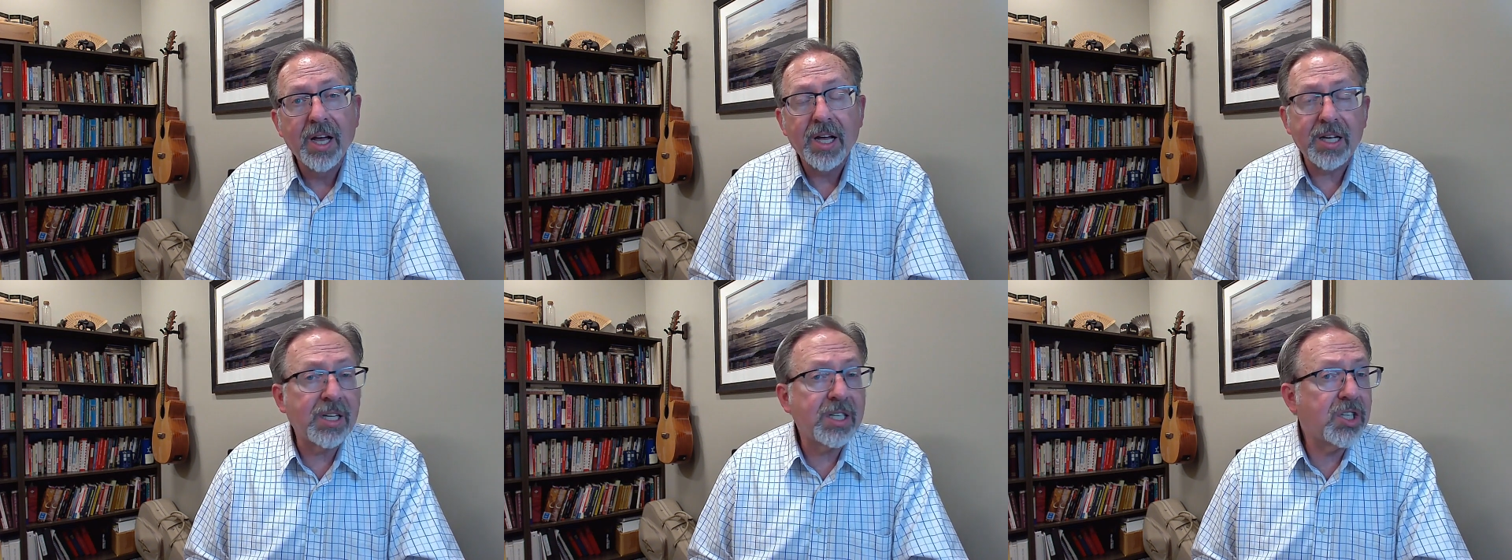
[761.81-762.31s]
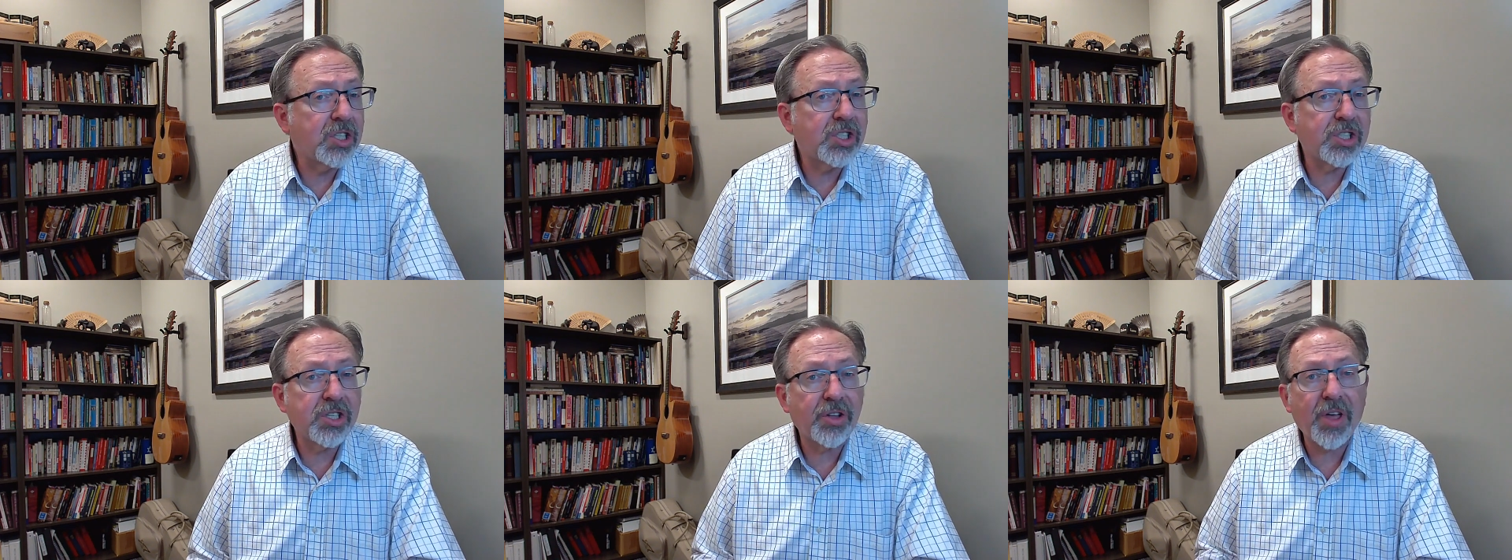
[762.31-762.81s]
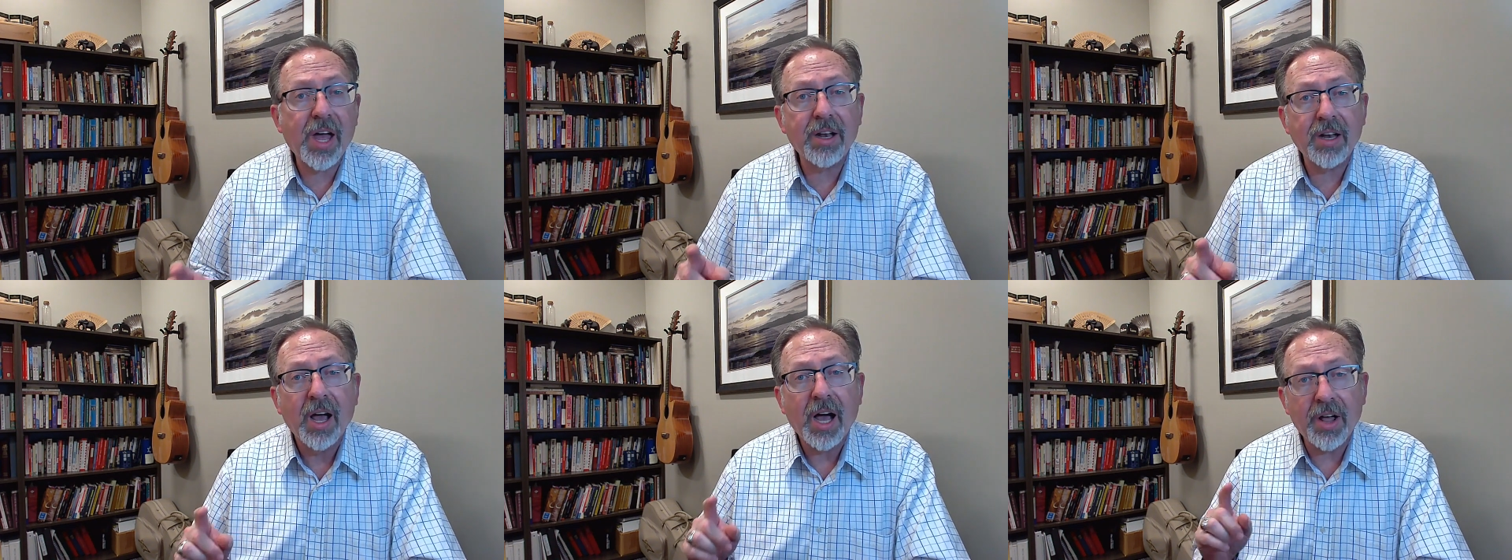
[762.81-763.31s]
In addition to
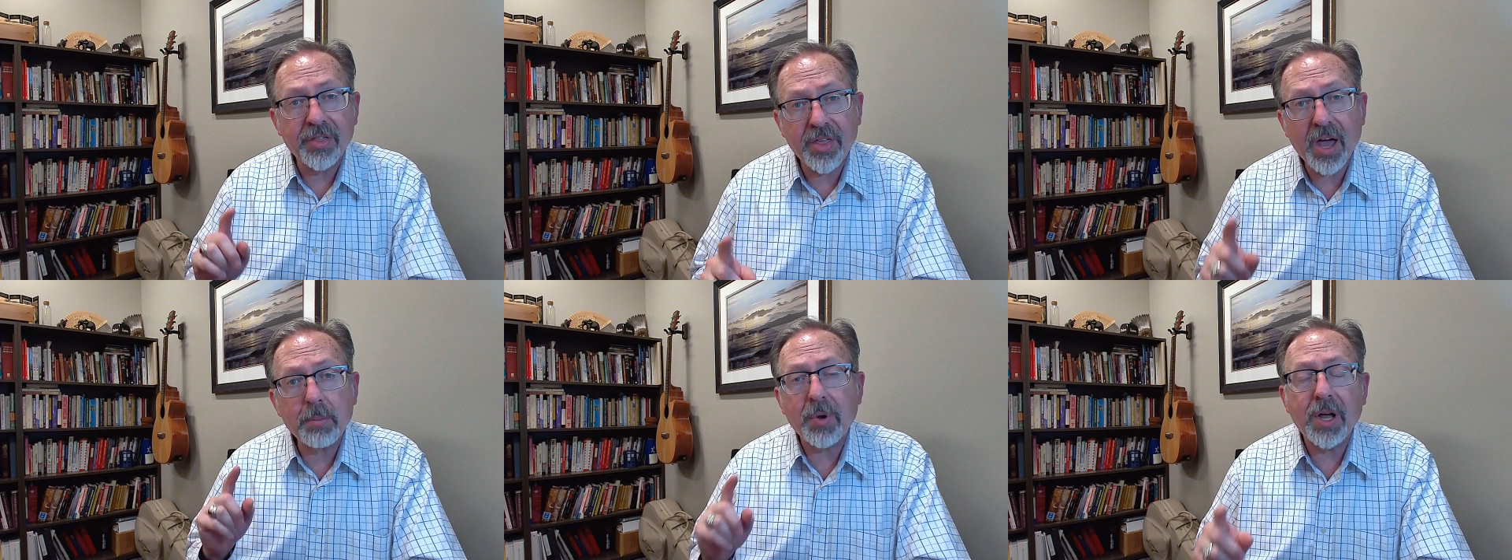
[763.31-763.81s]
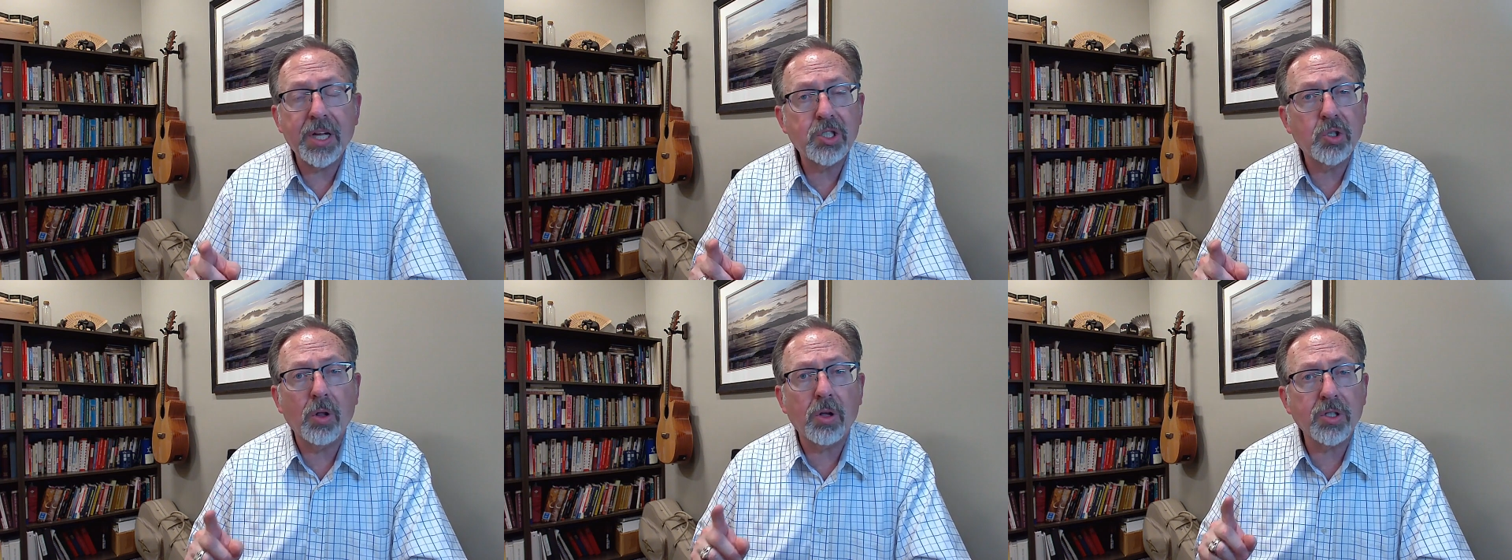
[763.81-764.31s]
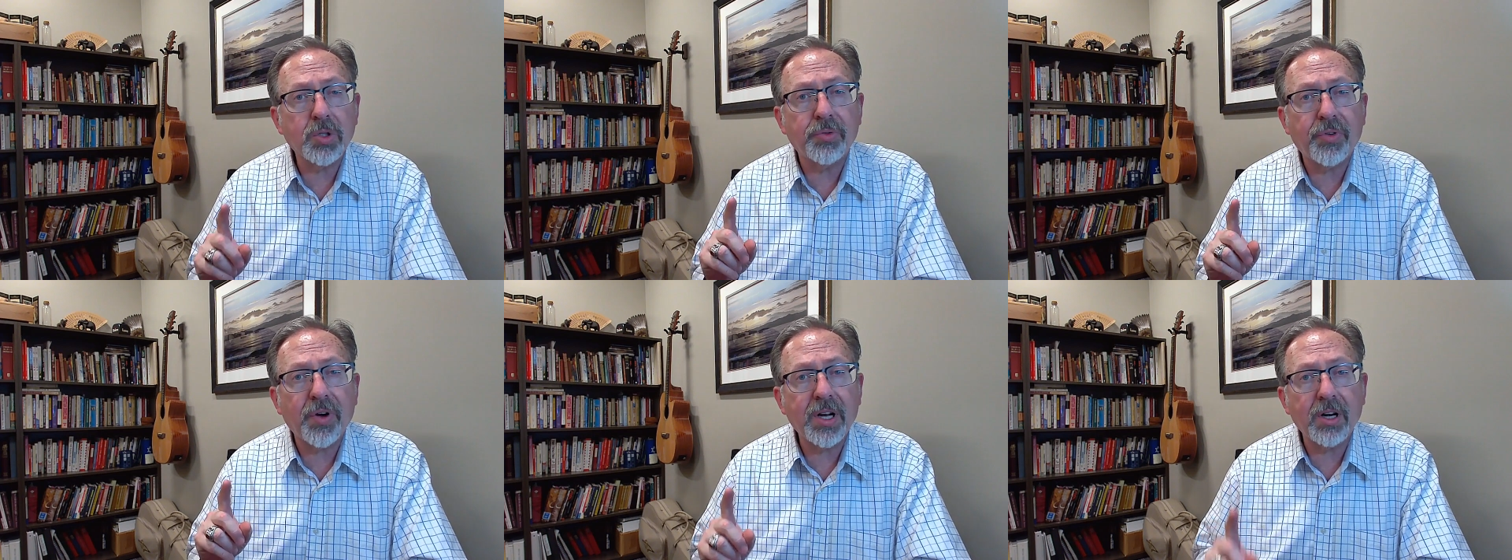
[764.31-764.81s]
that, on that page, you'll also
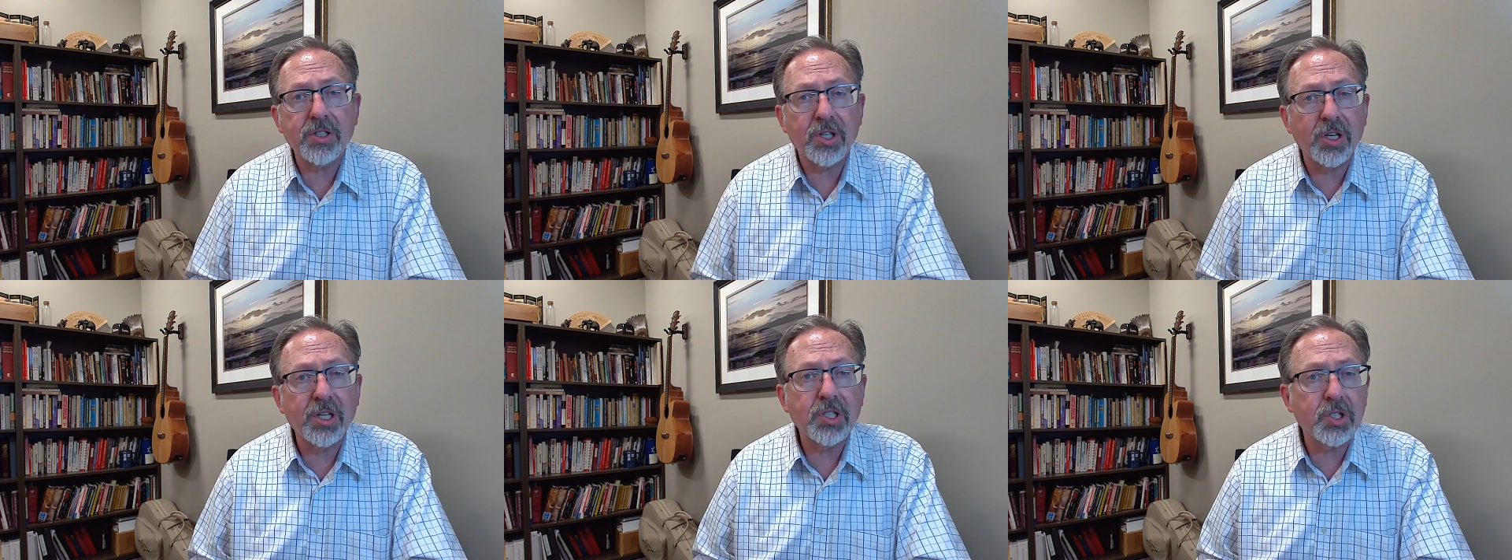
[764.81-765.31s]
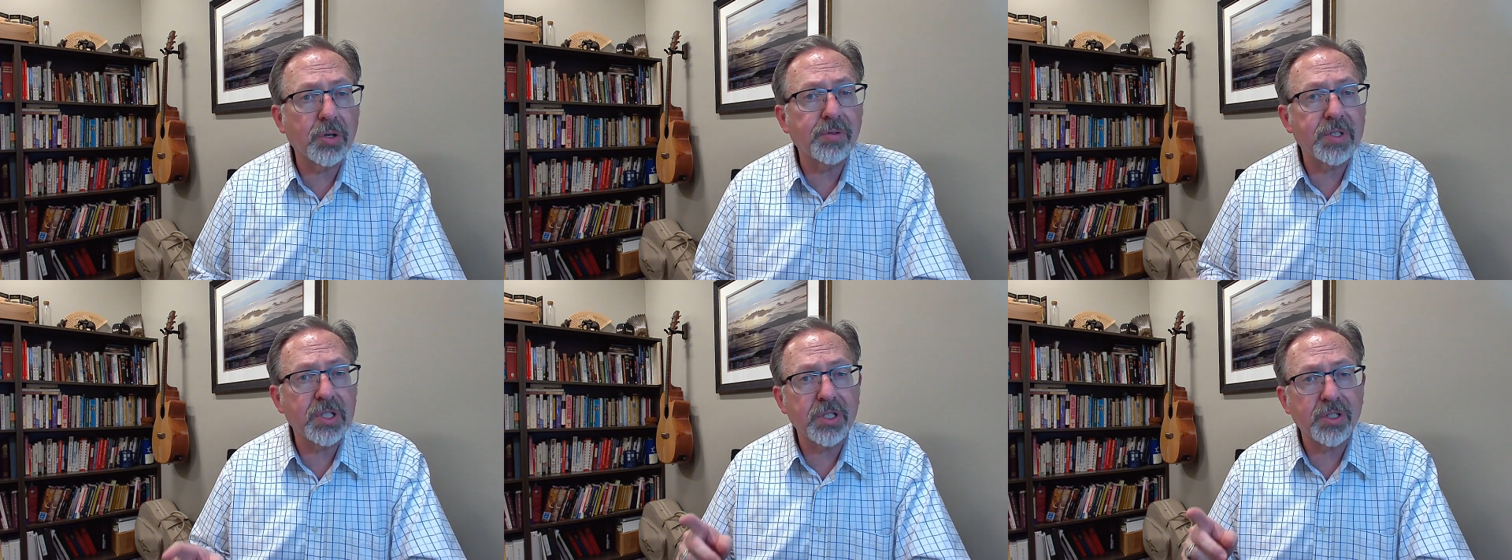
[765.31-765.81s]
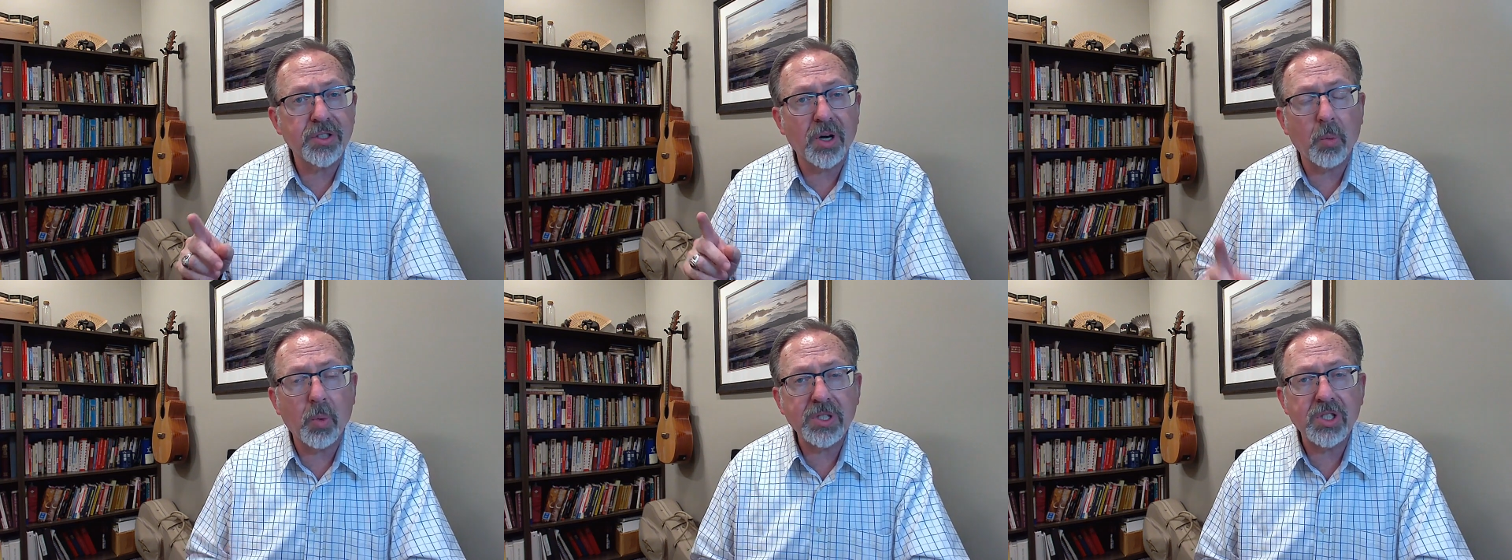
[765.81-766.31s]
find our Sunday services,
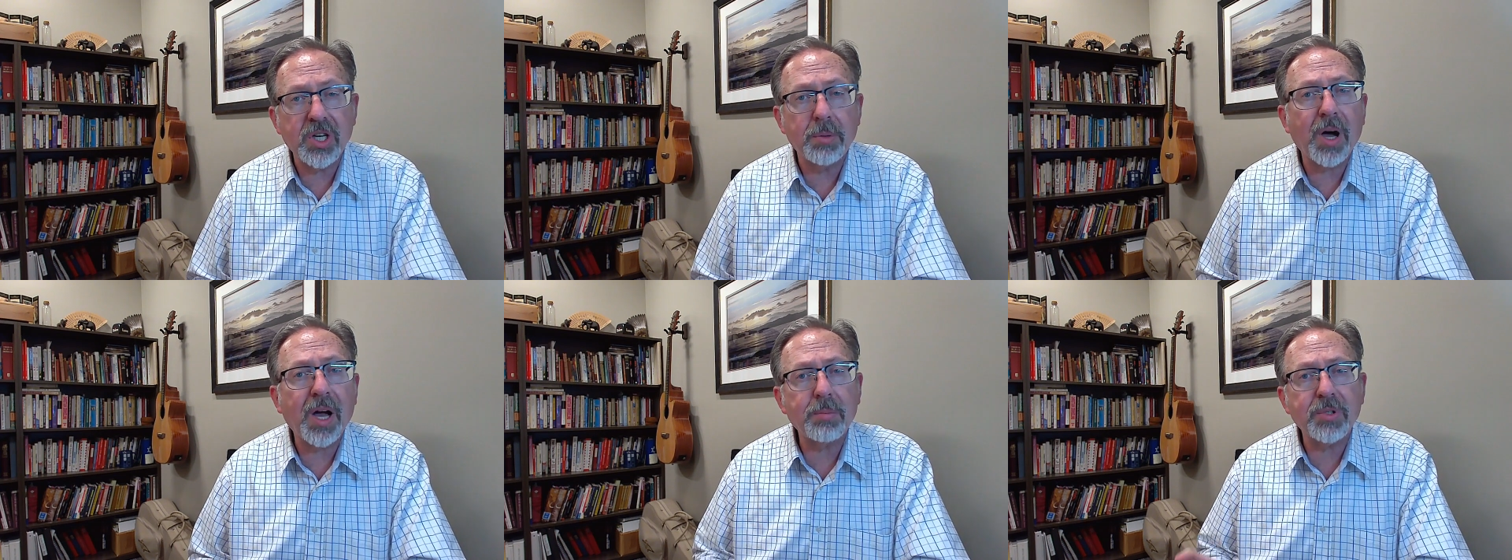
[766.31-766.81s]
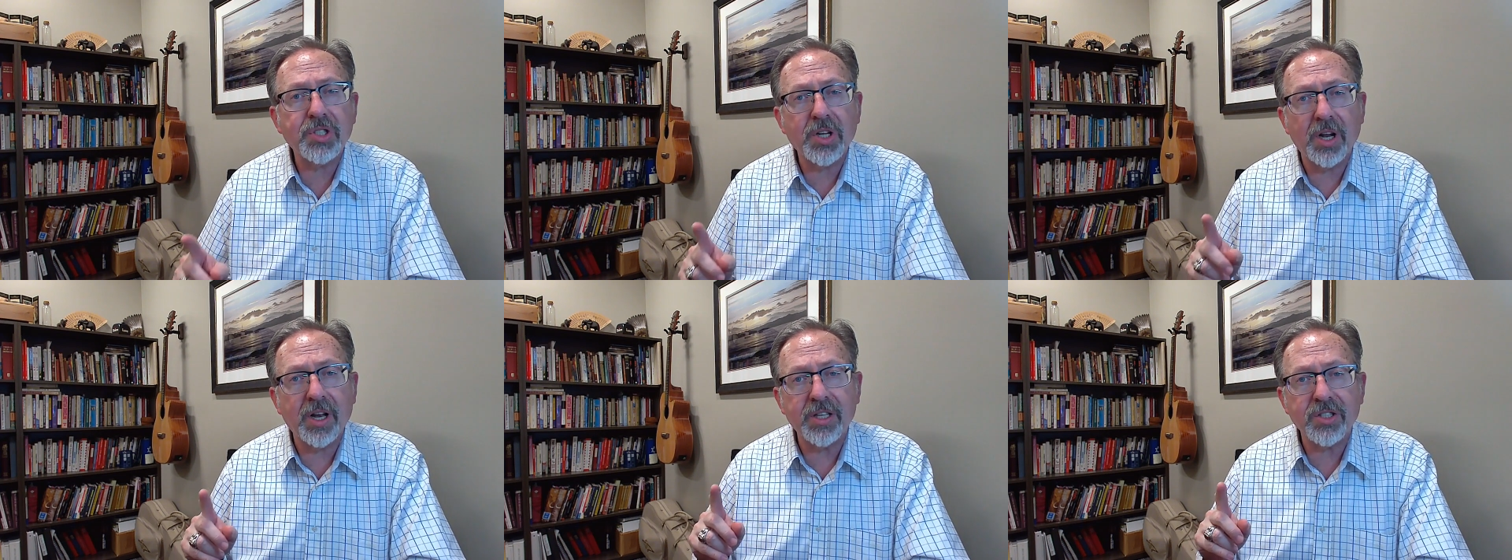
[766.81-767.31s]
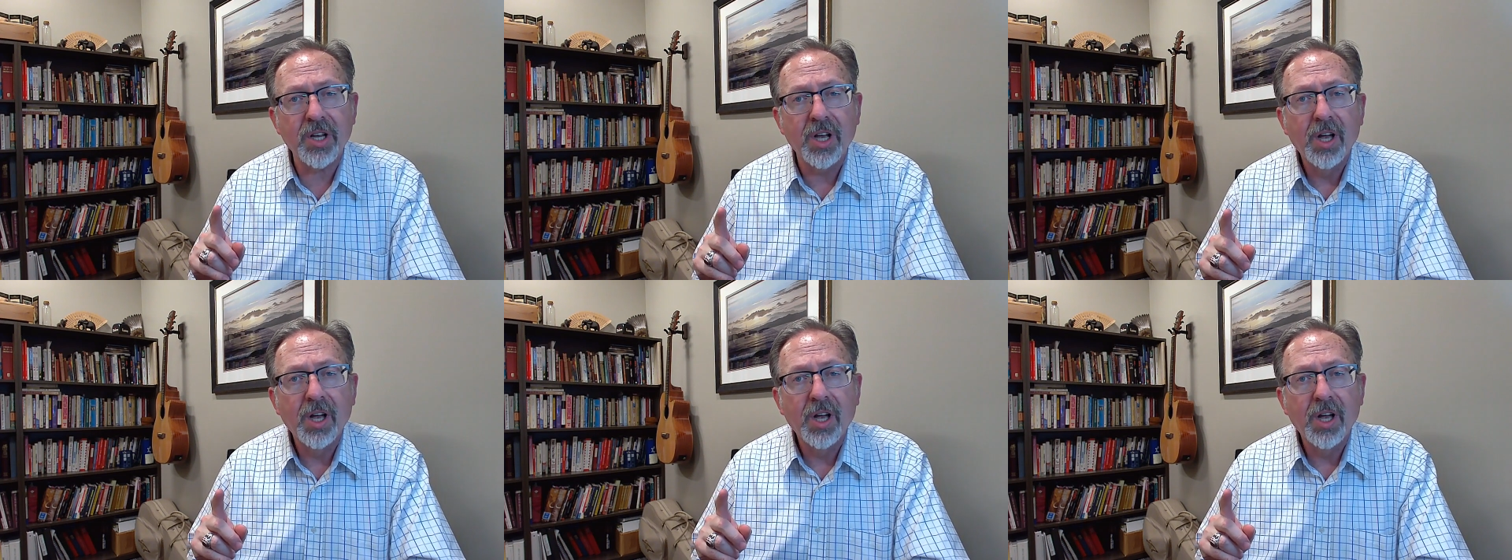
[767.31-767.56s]
our Wednesday Bible studies,